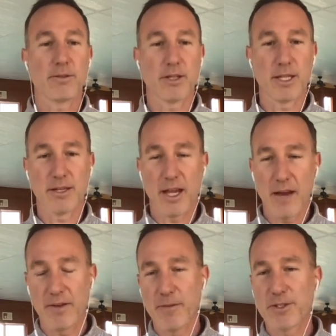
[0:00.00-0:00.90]
And then
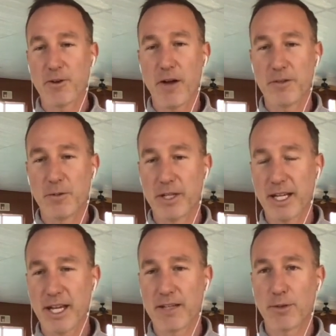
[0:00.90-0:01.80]
every so often it would
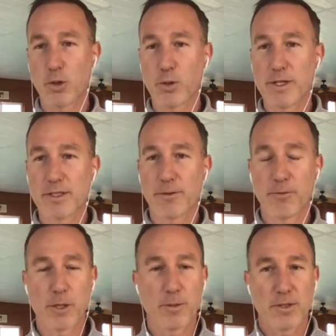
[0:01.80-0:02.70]
like kind of increase in
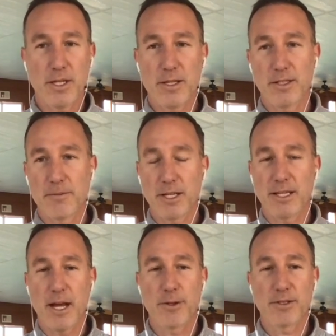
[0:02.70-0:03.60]
frequency. And seems like
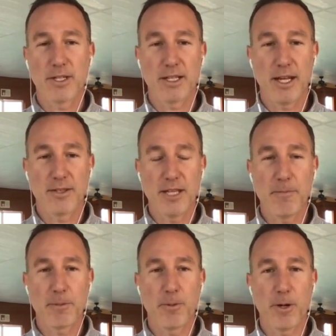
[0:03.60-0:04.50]
now it's hit, hit a
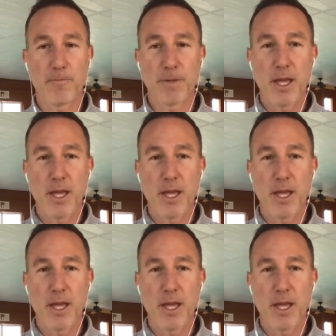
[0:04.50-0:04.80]
tipping point.